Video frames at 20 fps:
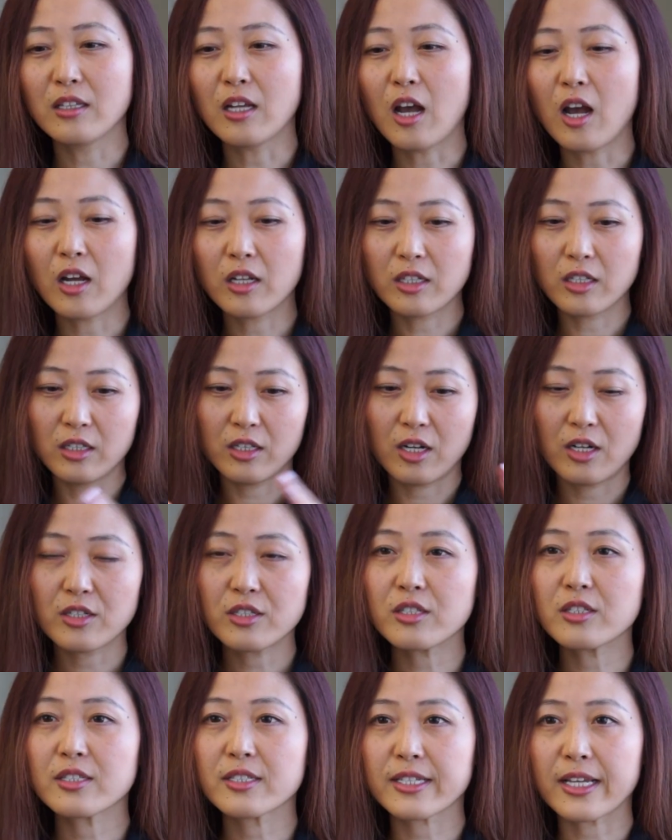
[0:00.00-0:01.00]
On a
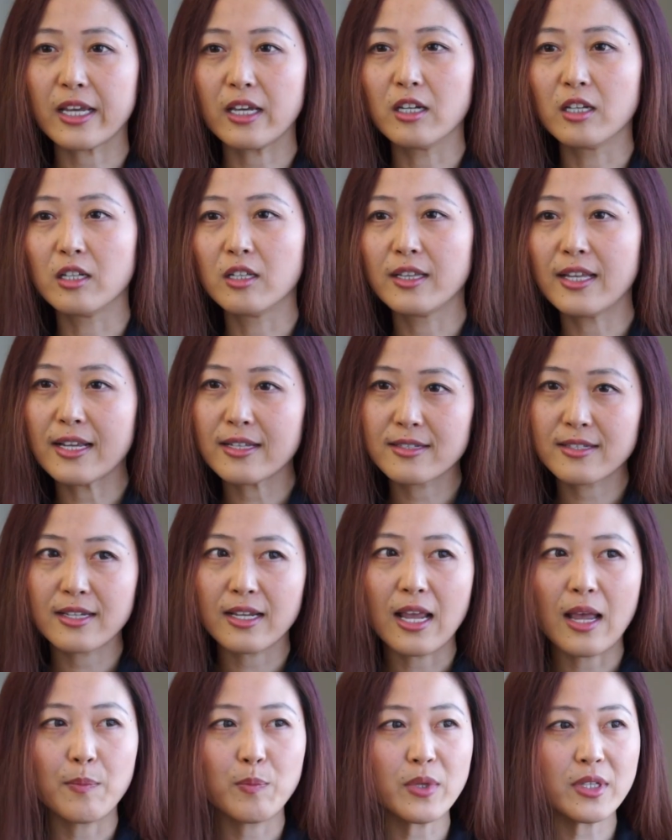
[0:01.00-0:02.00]
larger scale, let's
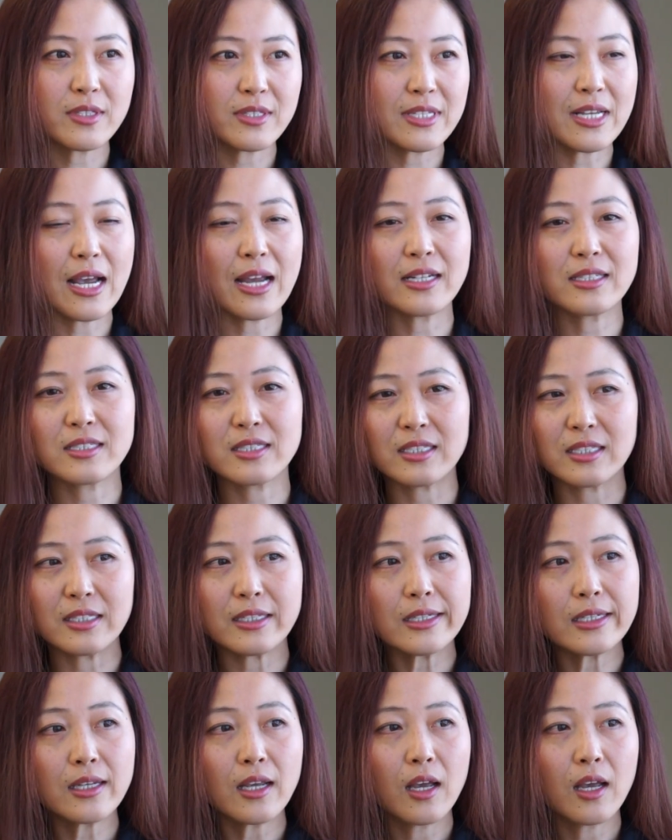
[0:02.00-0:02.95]
say at BCIT,